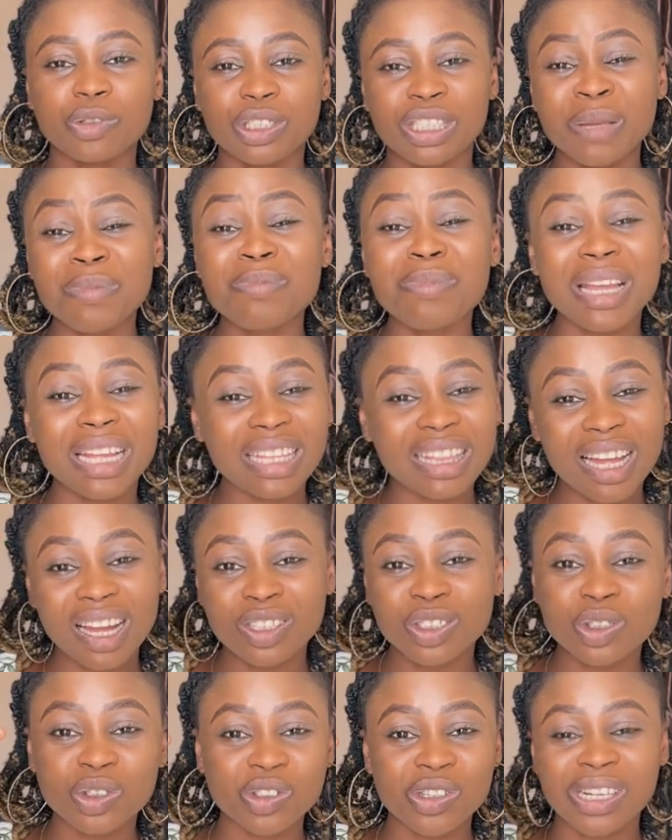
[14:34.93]
the
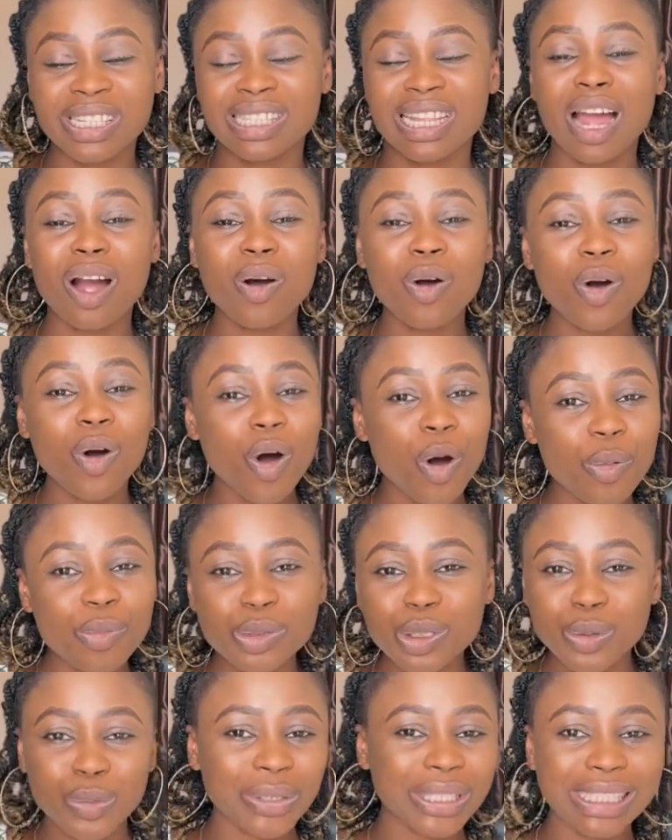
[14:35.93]
mental stress that
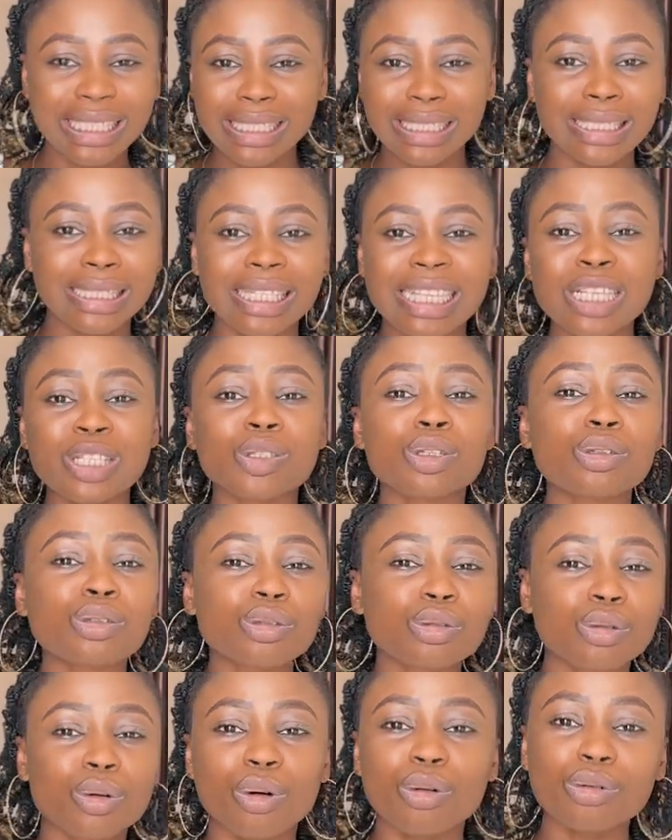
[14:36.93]
comes with it is
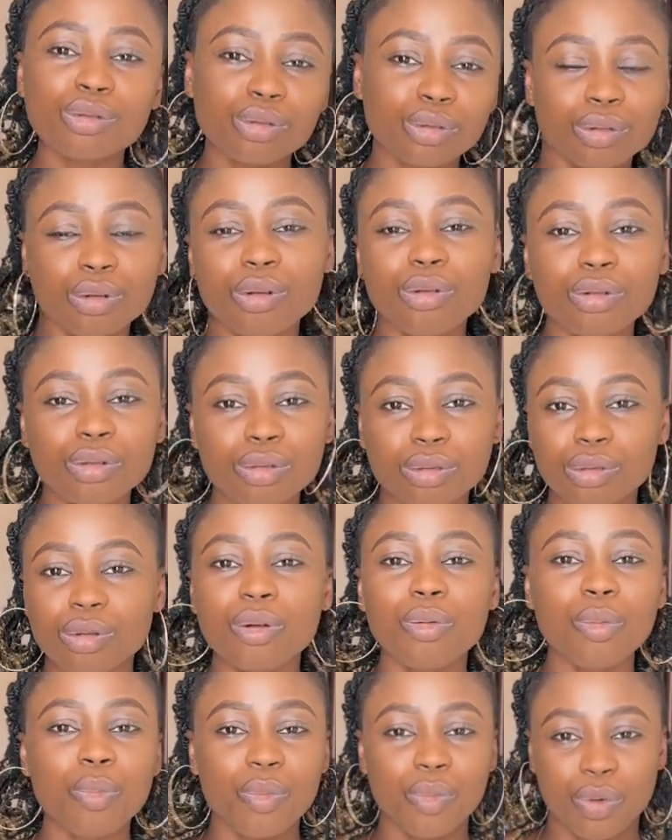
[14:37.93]
so so
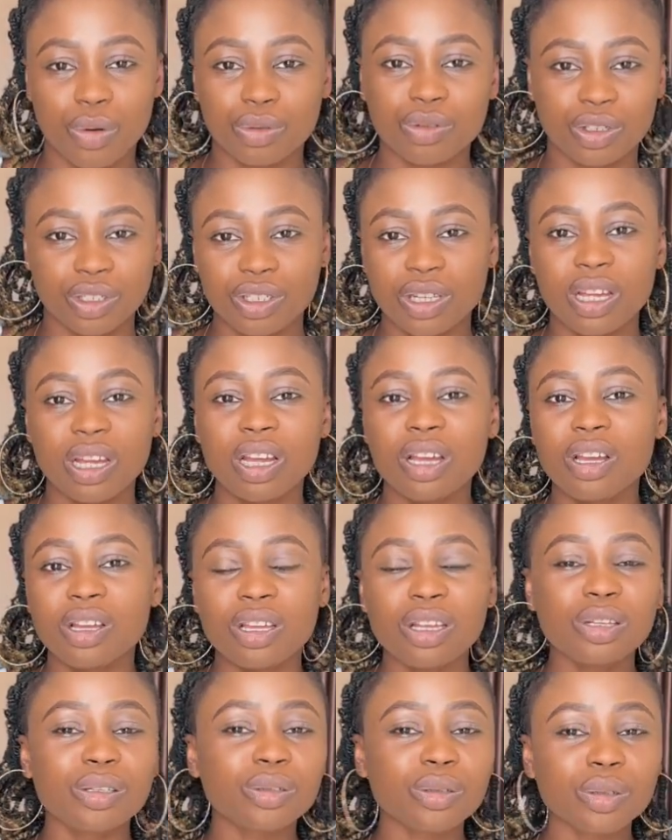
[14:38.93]
so much
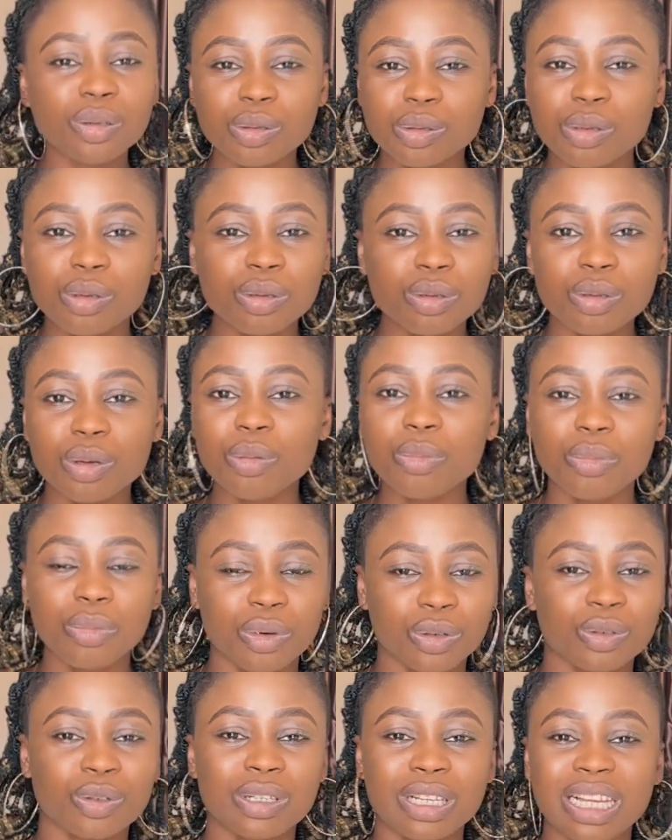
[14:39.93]
it's so so so
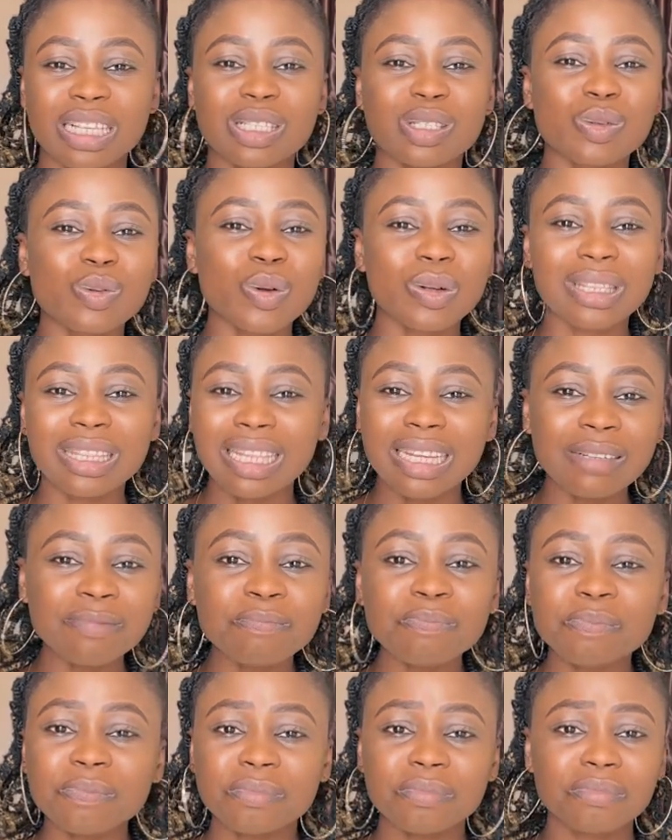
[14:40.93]
much so there's
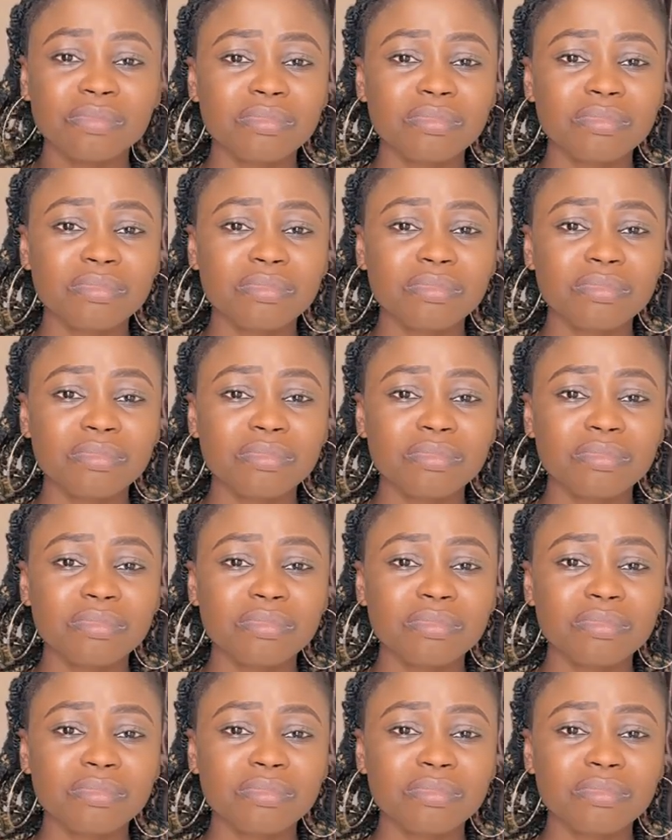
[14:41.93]
nothing